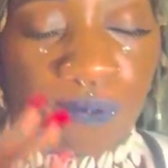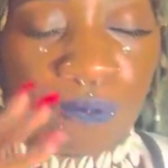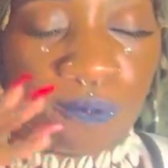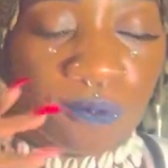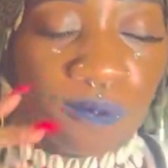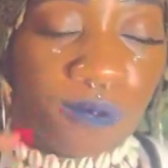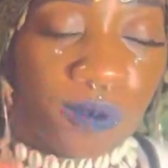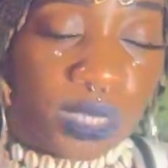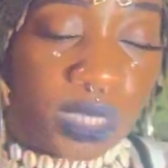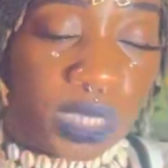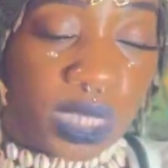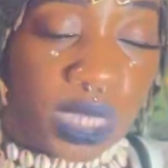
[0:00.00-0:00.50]

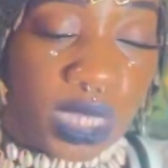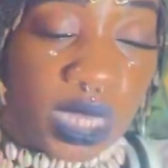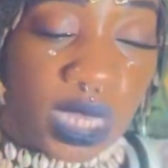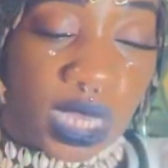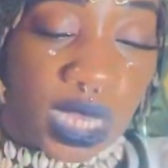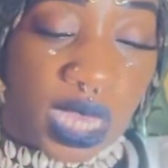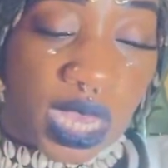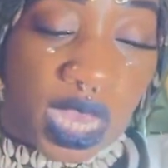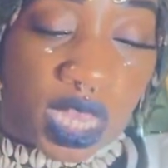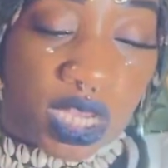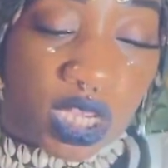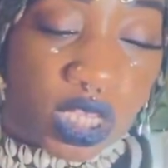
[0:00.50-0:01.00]
really
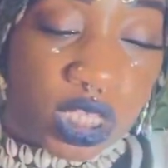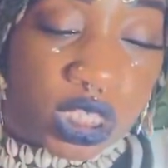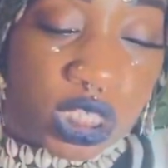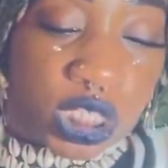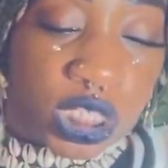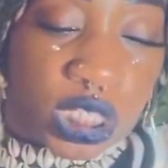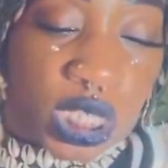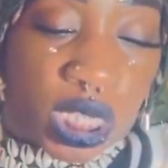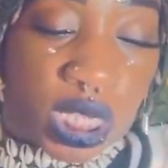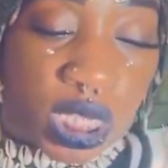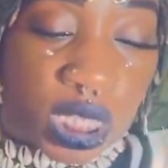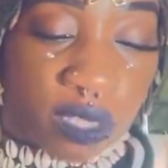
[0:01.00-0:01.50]

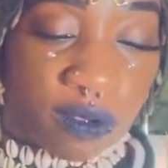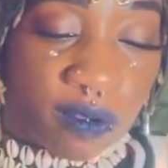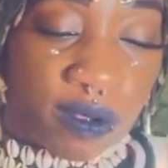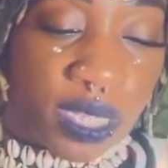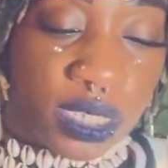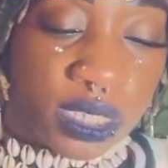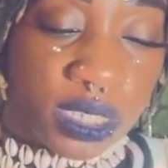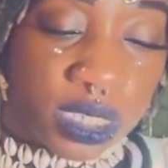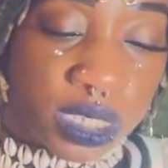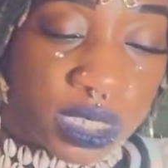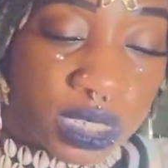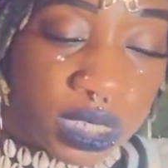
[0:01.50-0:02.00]
energetic
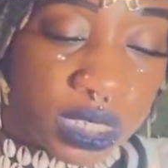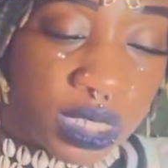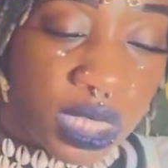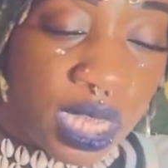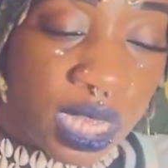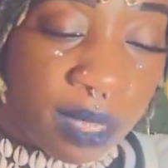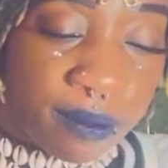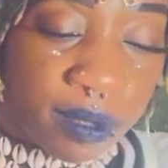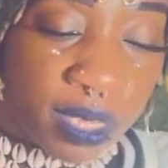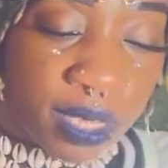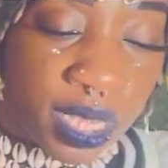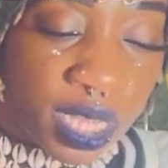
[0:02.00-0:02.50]
at this
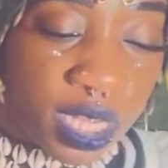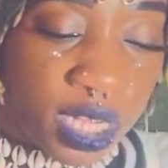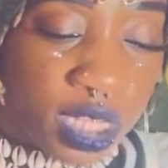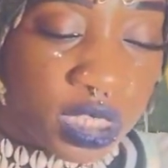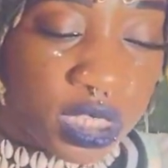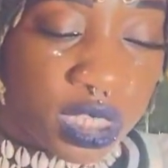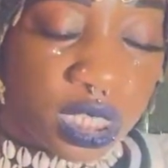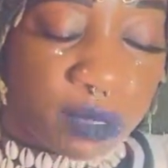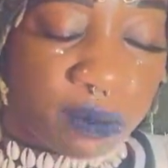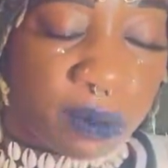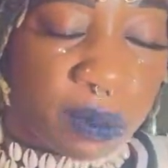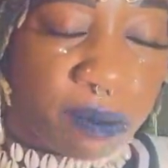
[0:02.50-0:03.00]
time. Your
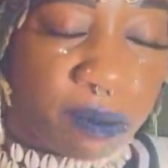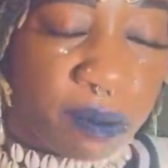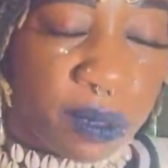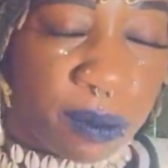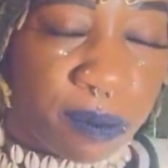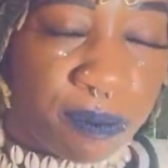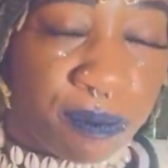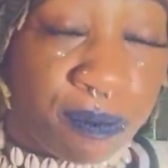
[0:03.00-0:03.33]
energy has been